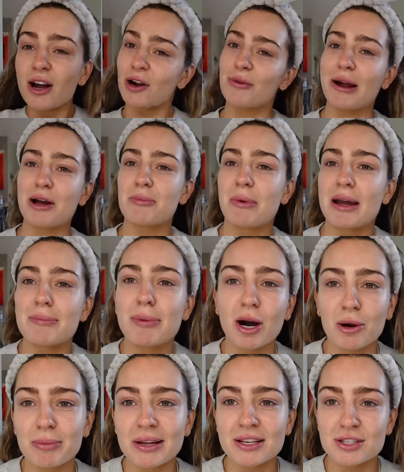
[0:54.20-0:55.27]
around my
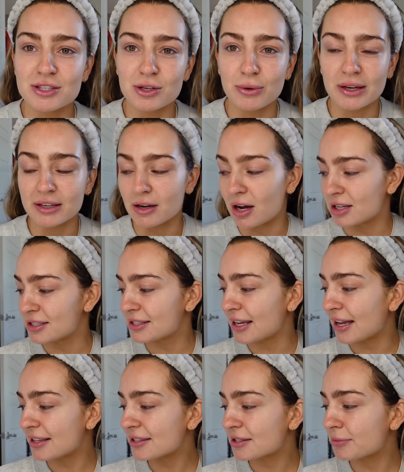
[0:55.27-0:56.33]
apartment doing
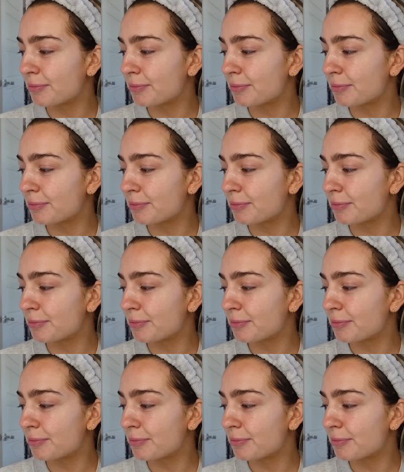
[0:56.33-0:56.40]
nonsense.